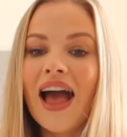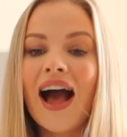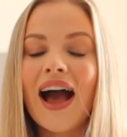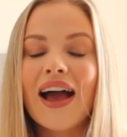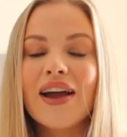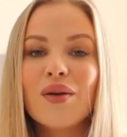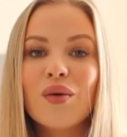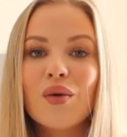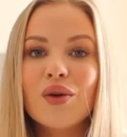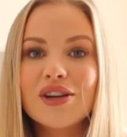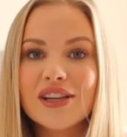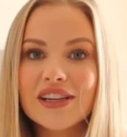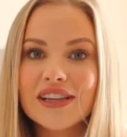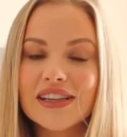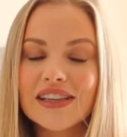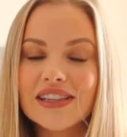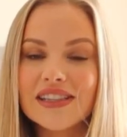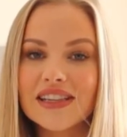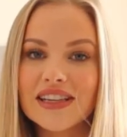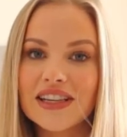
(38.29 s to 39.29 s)
I
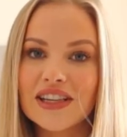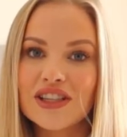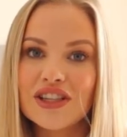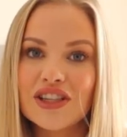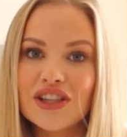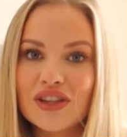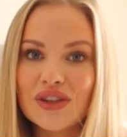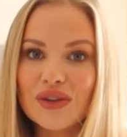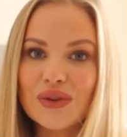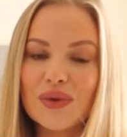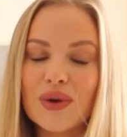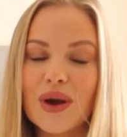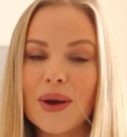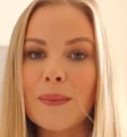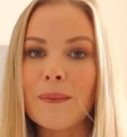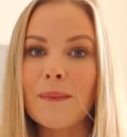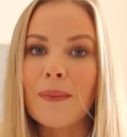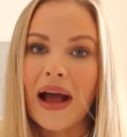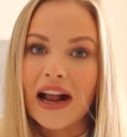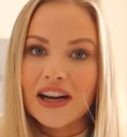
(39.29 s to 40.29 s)
ordered a new
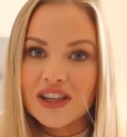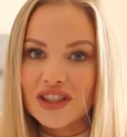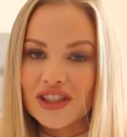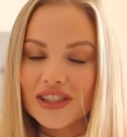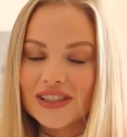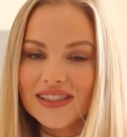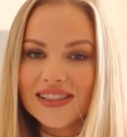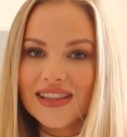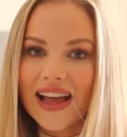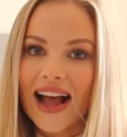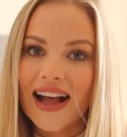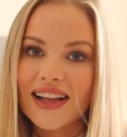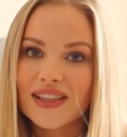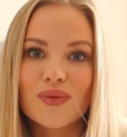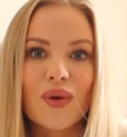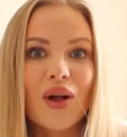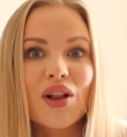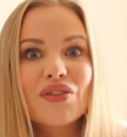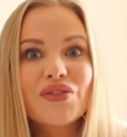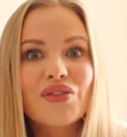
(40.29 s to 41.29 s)
mattress as
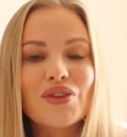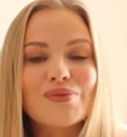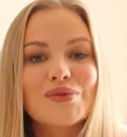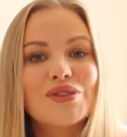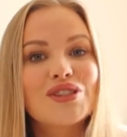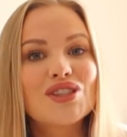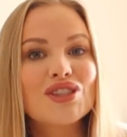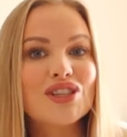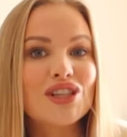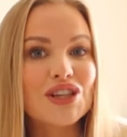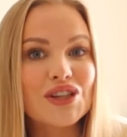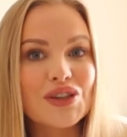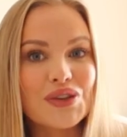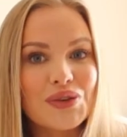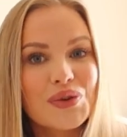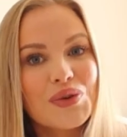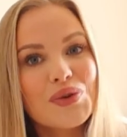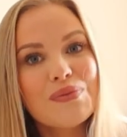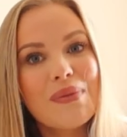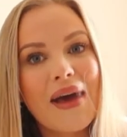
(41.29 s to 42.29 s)
well from
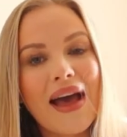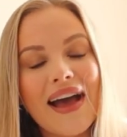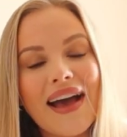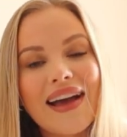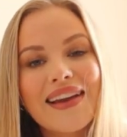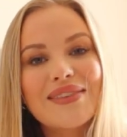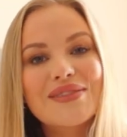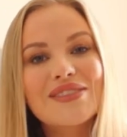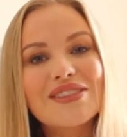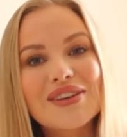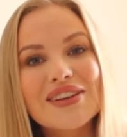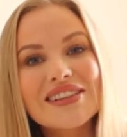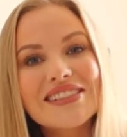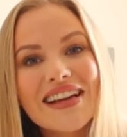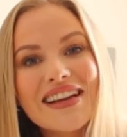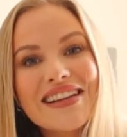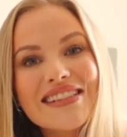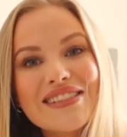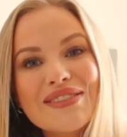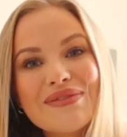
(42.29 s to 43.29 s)
Sloom and I'm so
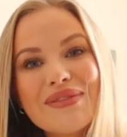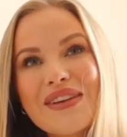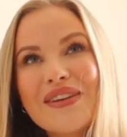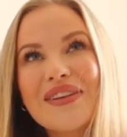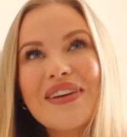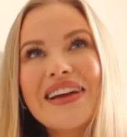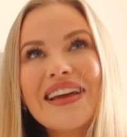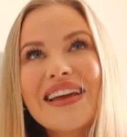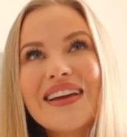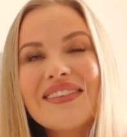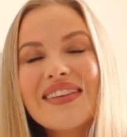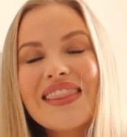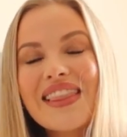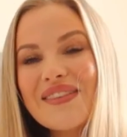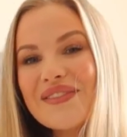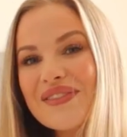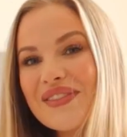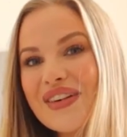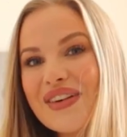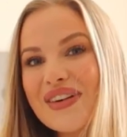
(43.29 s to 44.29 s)
excited to be working with
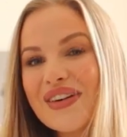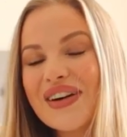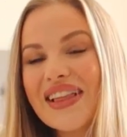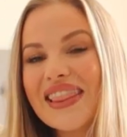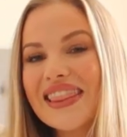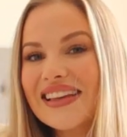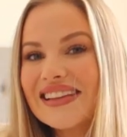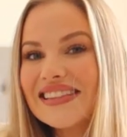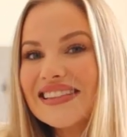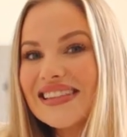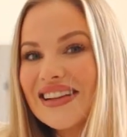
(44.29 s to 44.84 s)
them for this